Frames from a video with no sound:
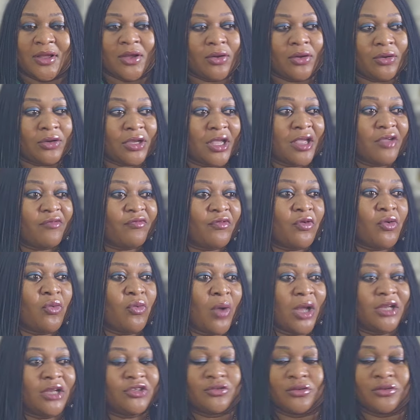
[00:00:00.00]
Okay, if you
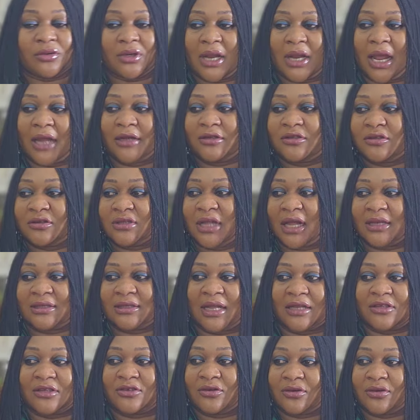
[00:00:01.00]
want to react to
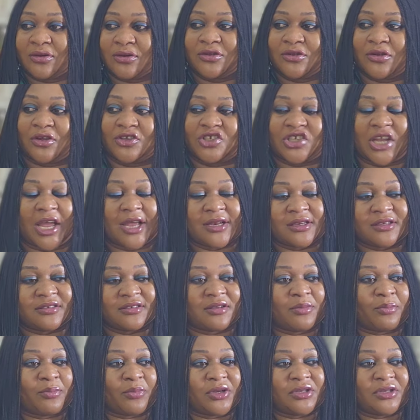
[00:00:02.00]
that, oh, your child is
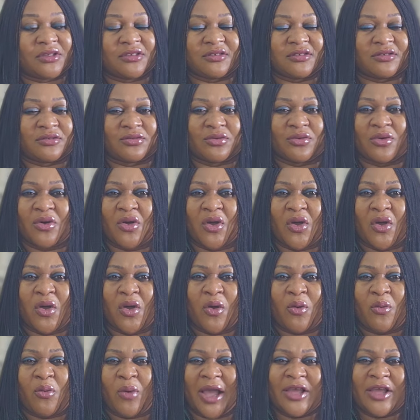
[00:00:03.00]
in boarding school,
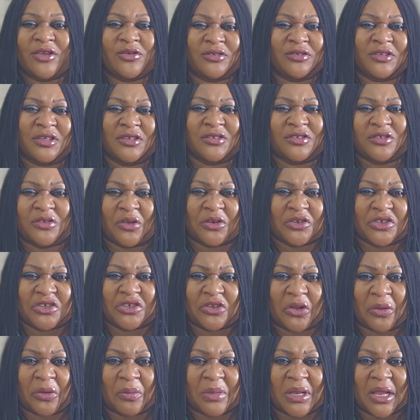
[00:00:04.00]
why using such
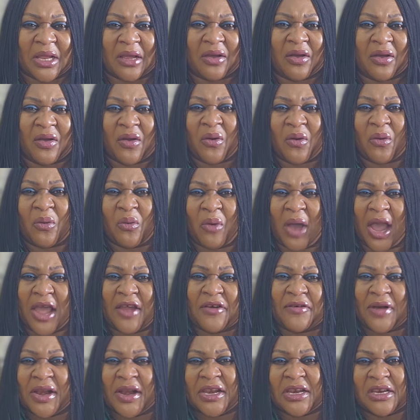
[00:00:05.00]
thumbnail? Why
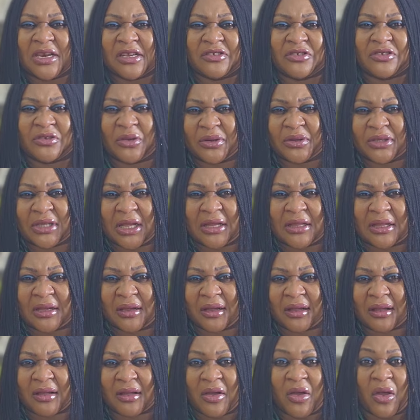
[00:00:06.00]
raining insult at
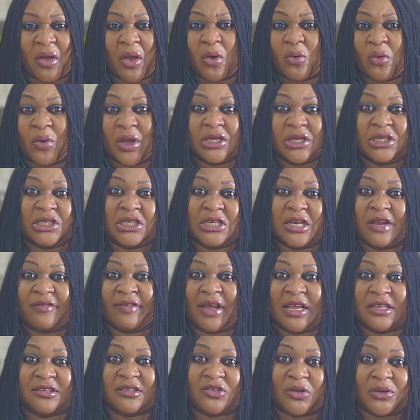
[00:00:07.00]
her when she
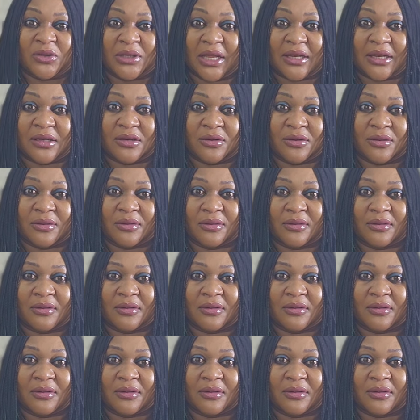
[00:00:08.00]
never insulted you?